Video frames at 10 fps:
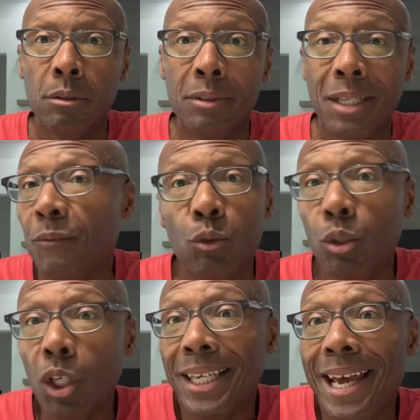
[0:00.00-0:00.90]
Now, if you
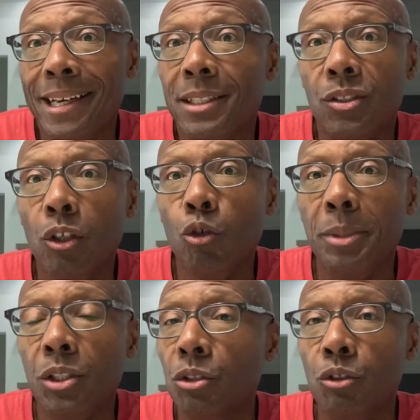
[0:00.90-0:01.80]
look at it as gloom
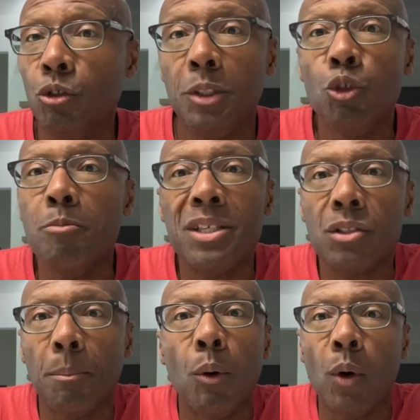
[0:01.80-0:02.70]
and doom, you miss
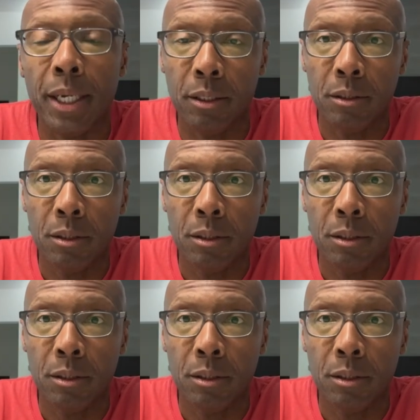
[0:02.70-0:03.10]
the point.